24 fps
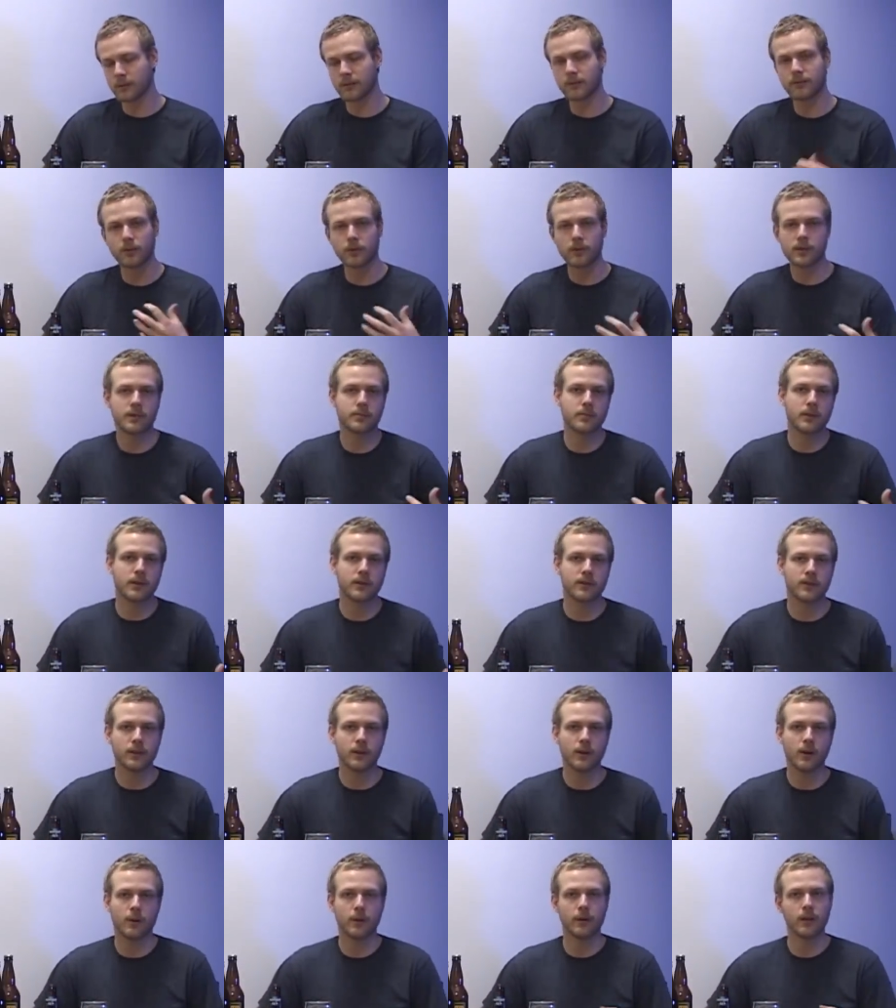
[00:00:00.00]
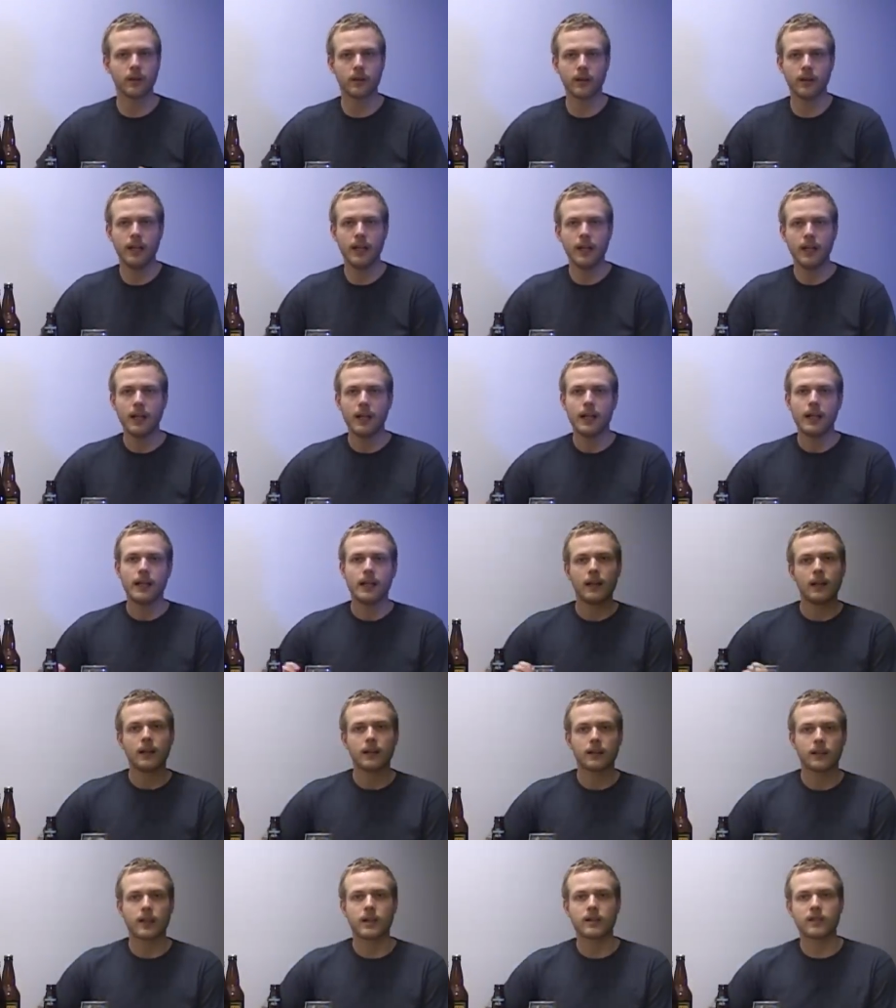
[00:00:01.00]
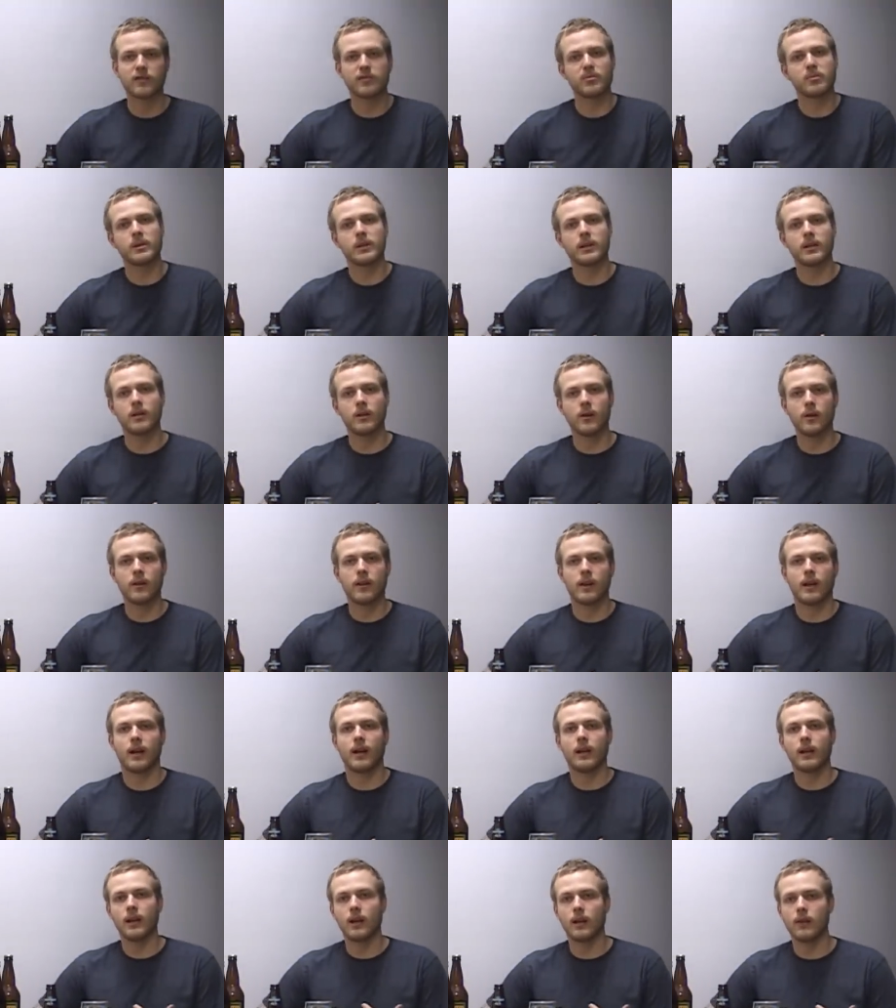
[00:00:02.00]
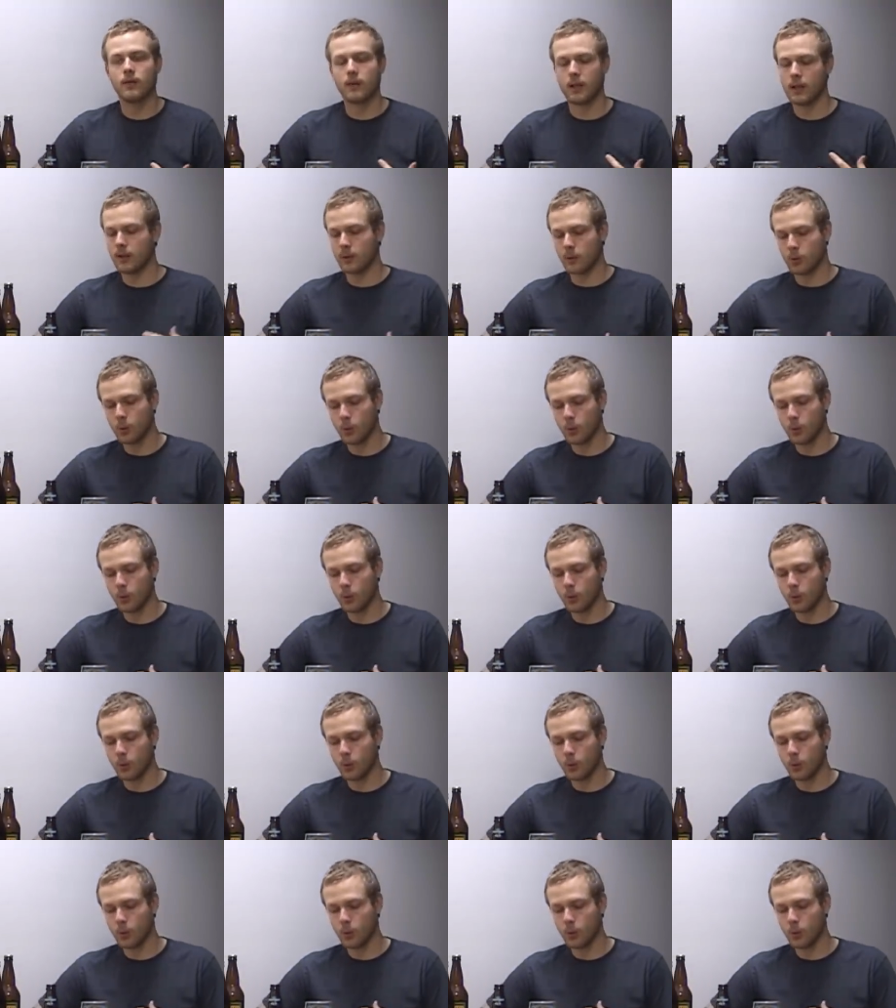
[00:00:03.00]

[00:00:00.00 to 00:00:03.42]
Before this beer review, I want to let everybody know that I have a